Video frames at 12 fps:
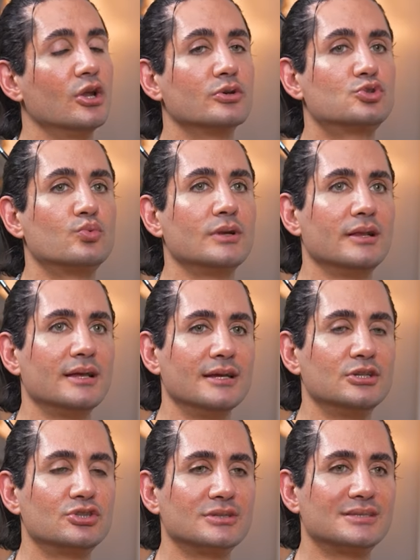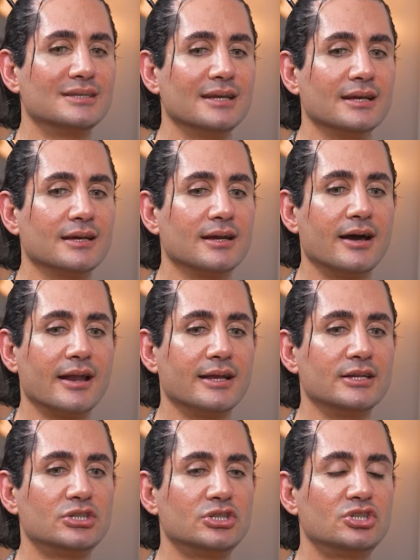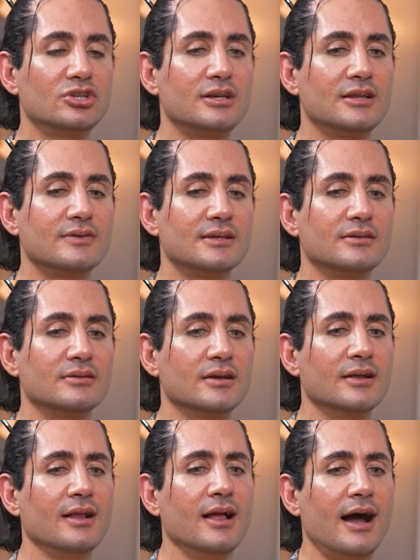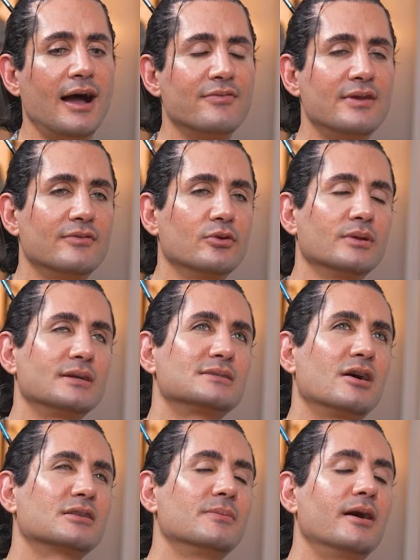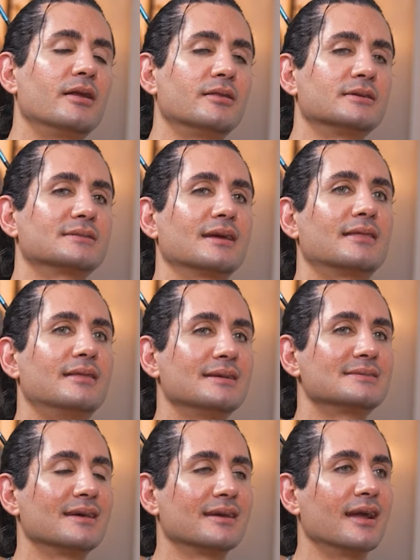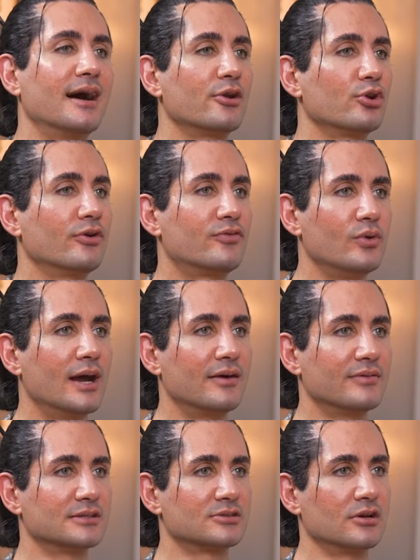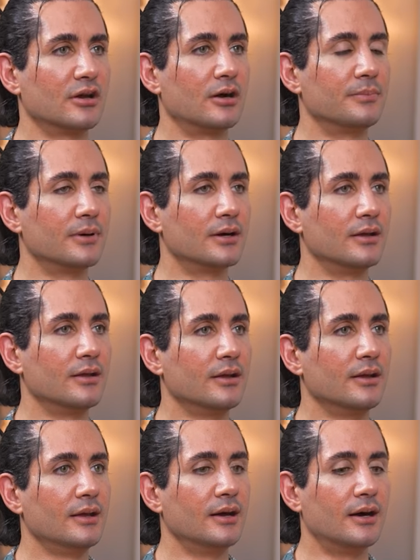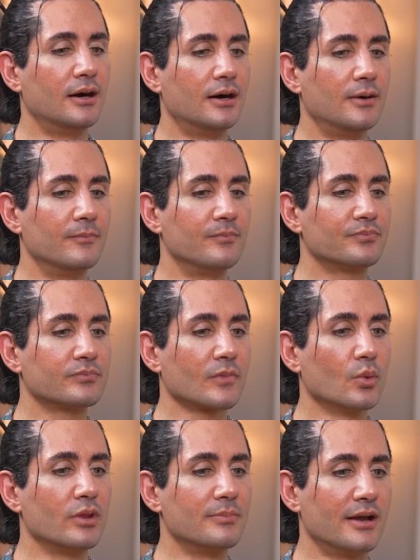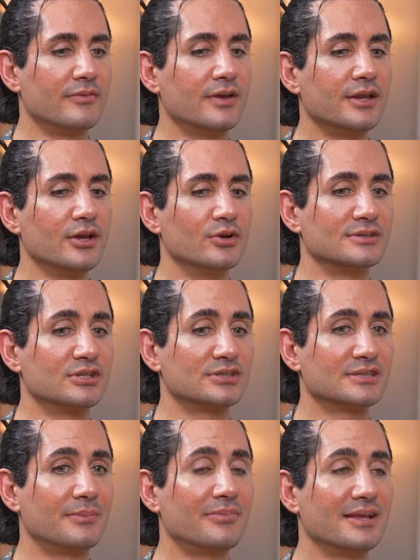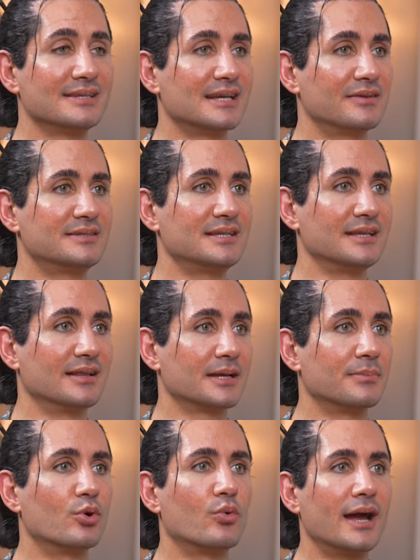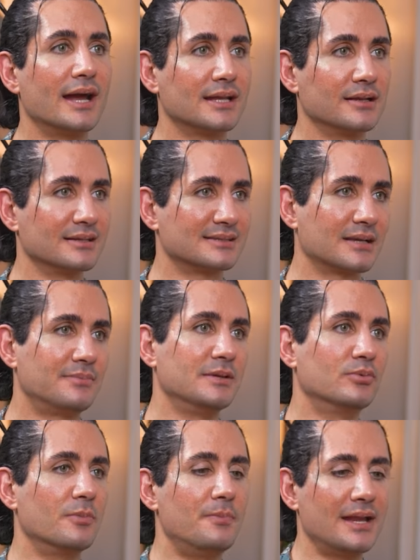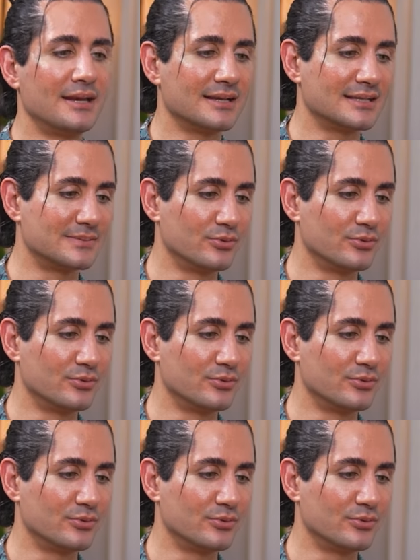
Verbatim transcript: And you know, yeah. it's really interesting. God, I shouldn't even, I've never really talked about it. There's like things like, I don't know if you have this or not, but um, with my videos, there's some things I've seen like miraculous, like people bending